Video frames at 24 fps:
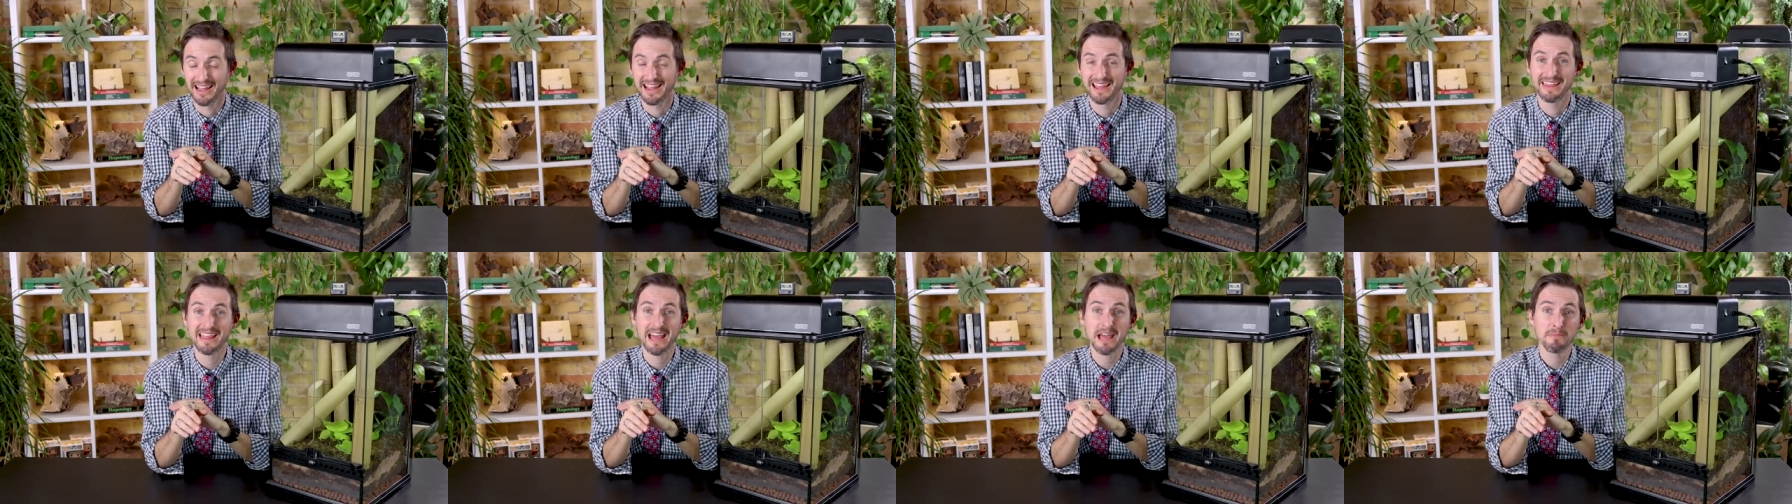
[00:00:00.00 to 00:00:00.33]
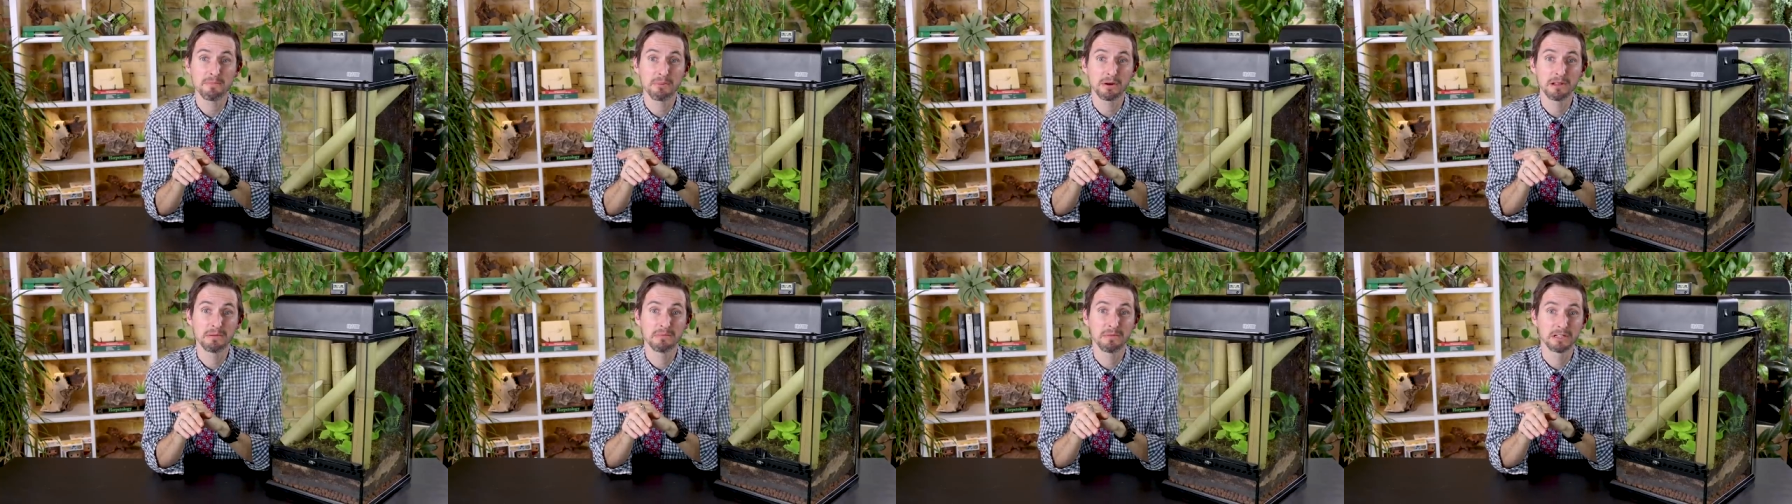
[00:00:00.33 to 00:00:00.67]
And
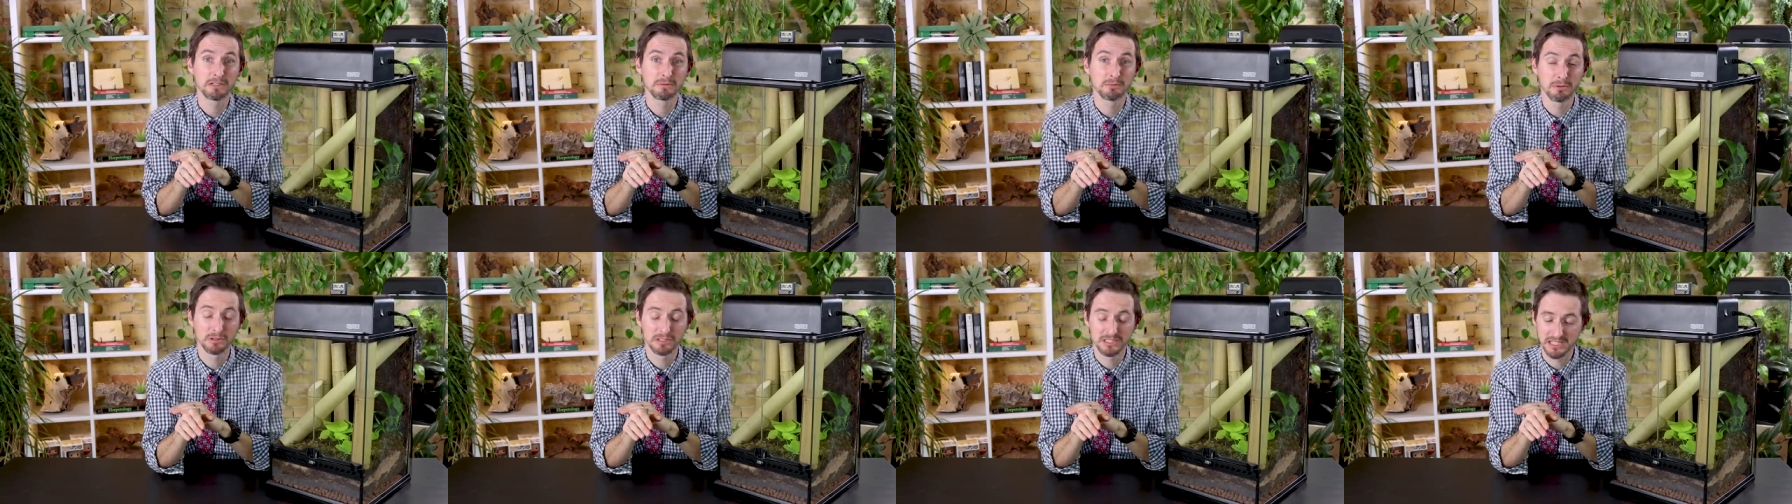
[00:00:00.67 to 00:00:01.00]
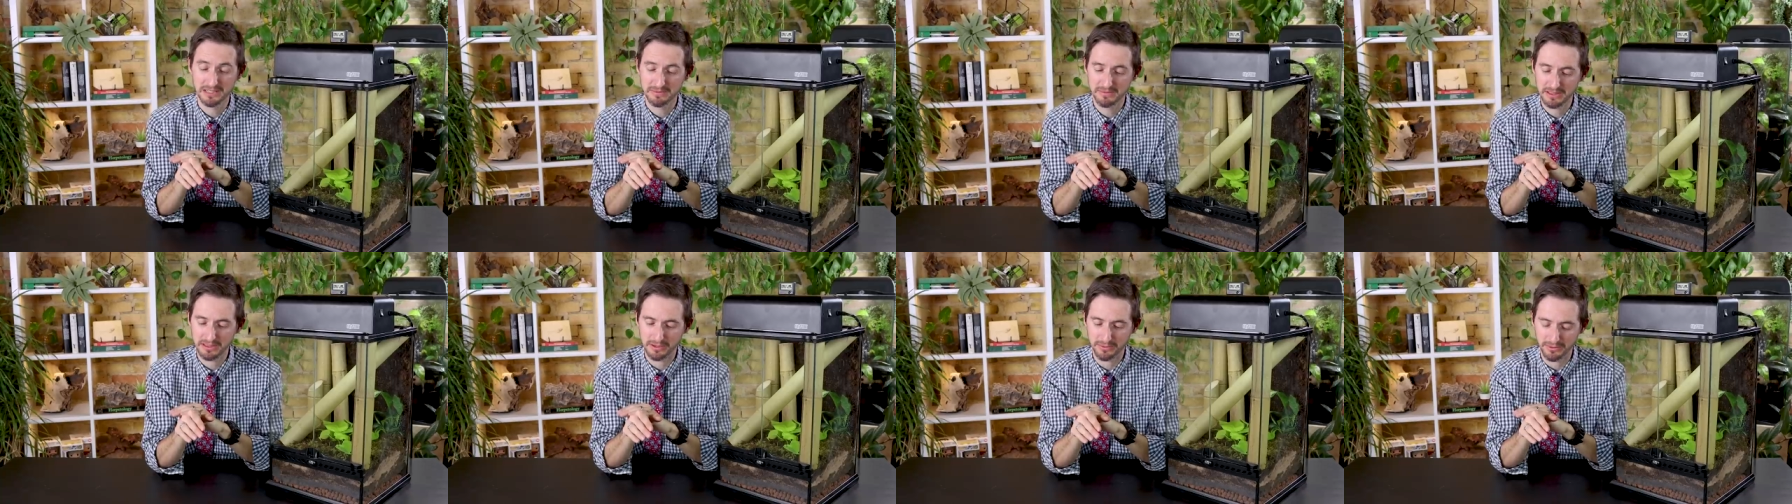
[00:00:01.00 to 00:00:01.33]
that pretty much
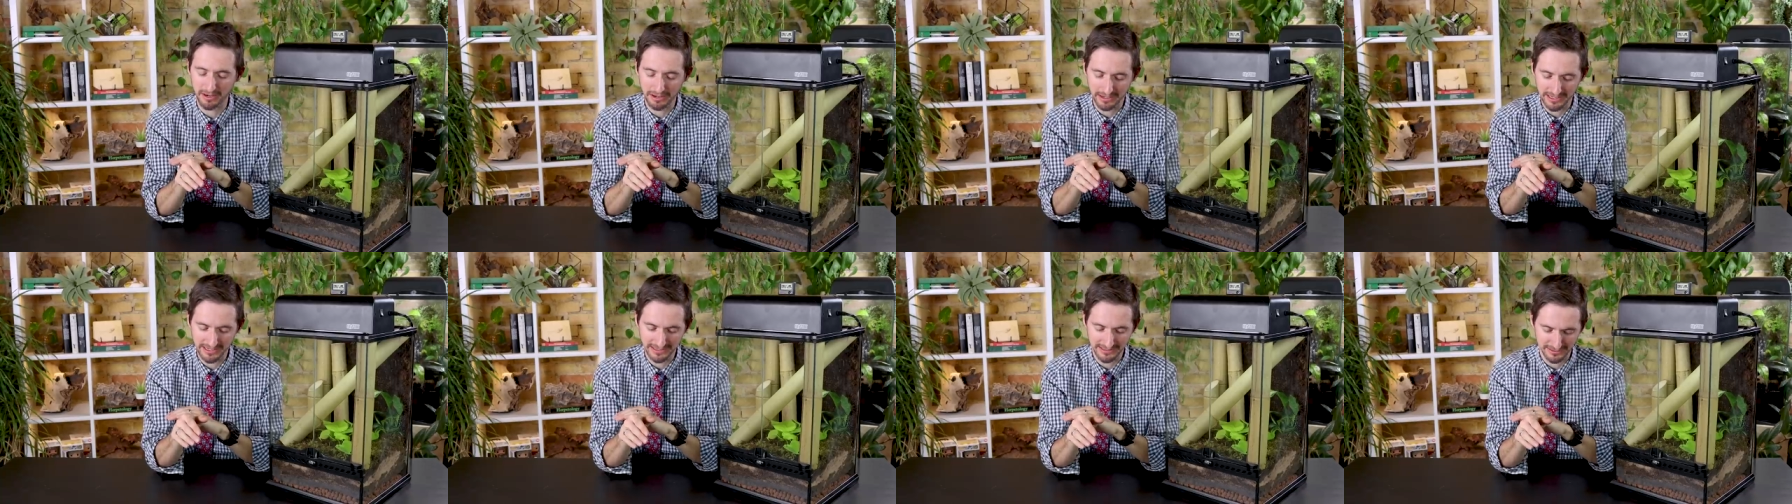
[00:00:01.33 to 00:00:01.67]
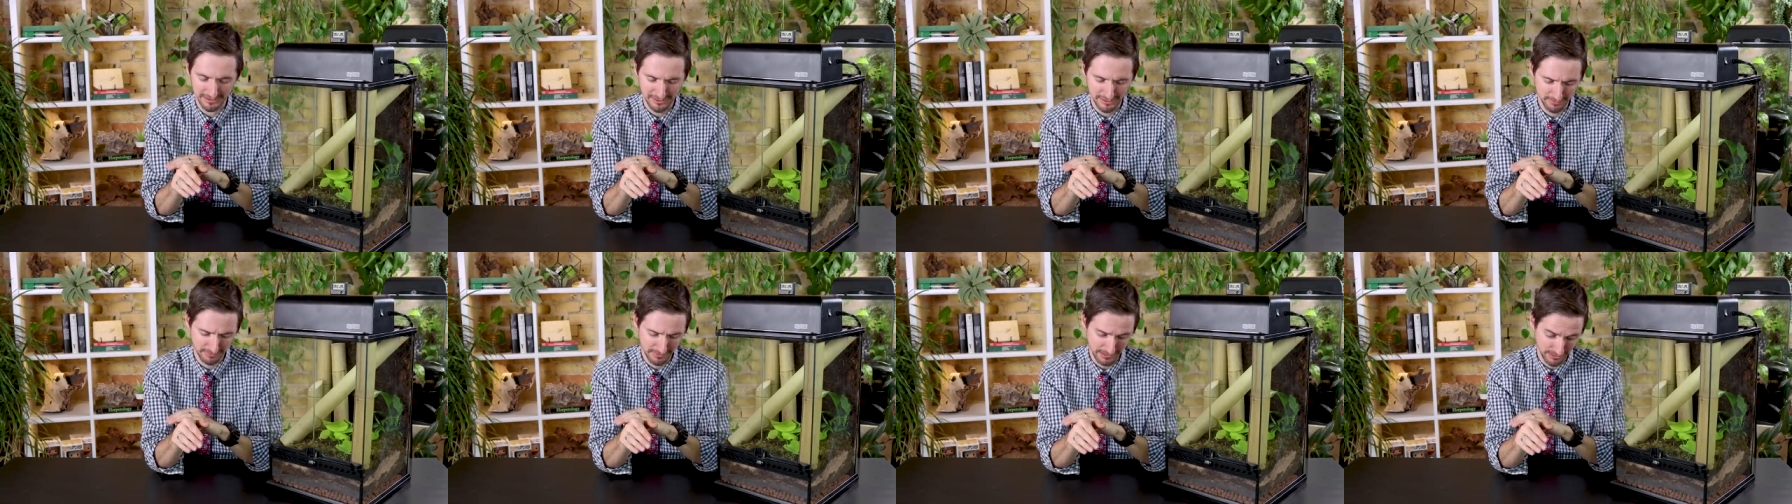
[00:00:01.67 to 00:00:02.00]
puts them in the
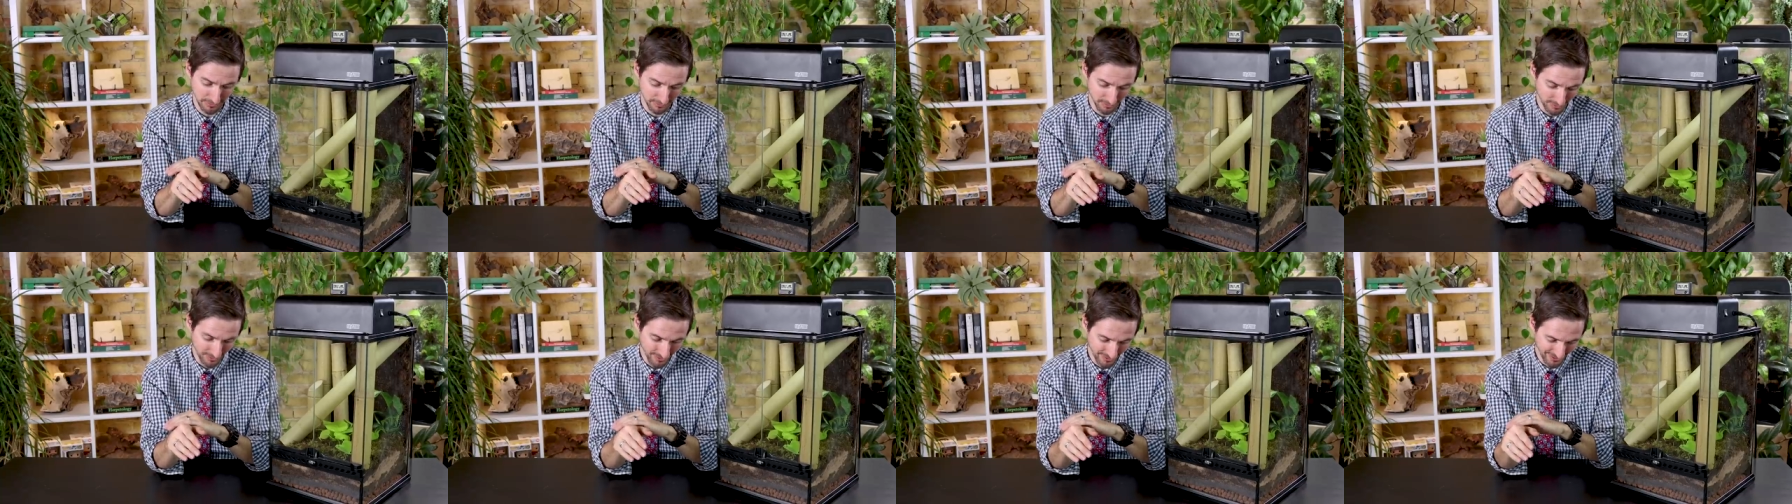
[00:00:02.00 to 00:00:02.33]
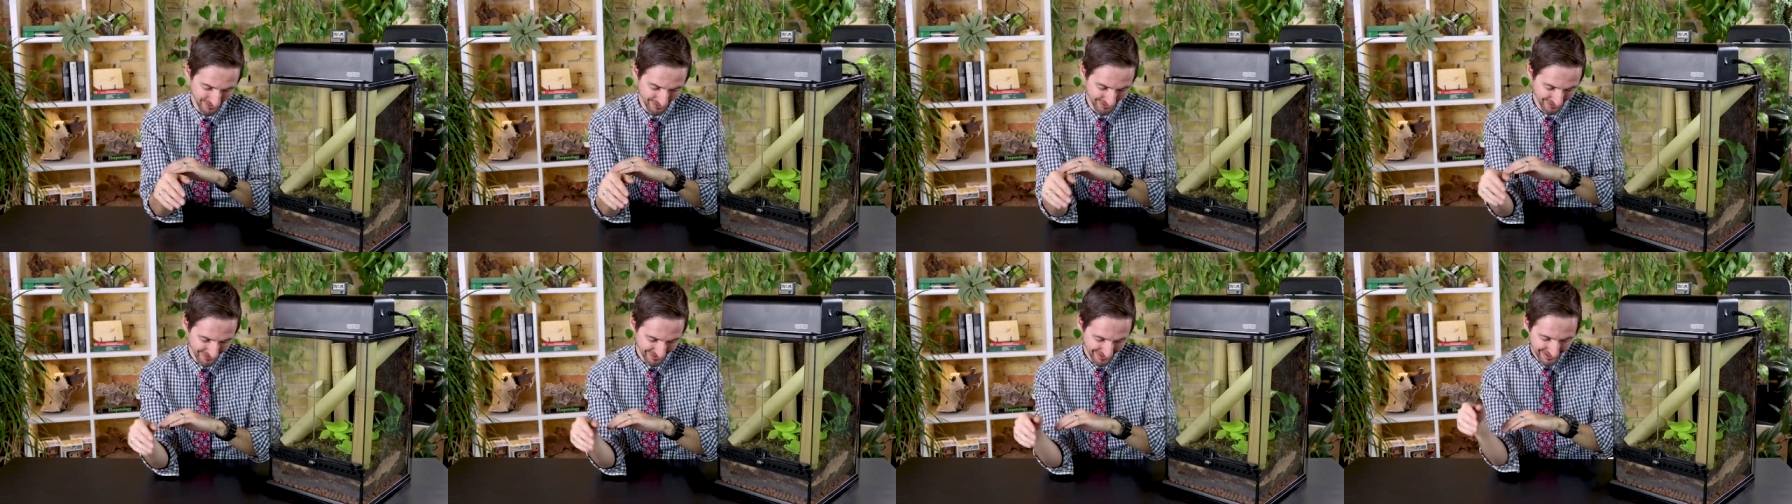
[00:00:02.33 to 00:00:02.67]
running to be, whoa,